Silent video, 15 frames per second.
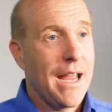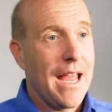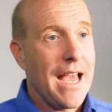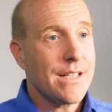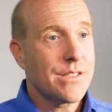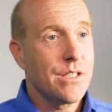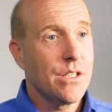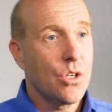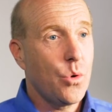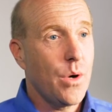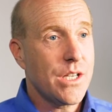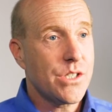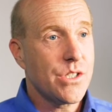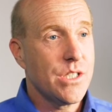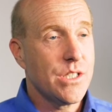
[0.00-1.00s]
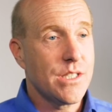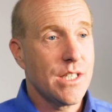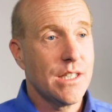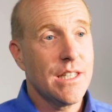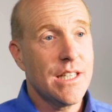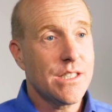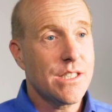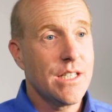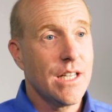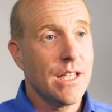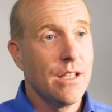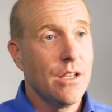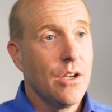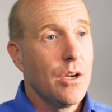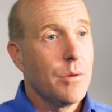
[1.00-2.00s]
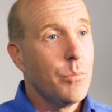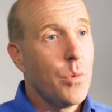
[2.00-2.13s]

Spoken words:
by asking questions and listening,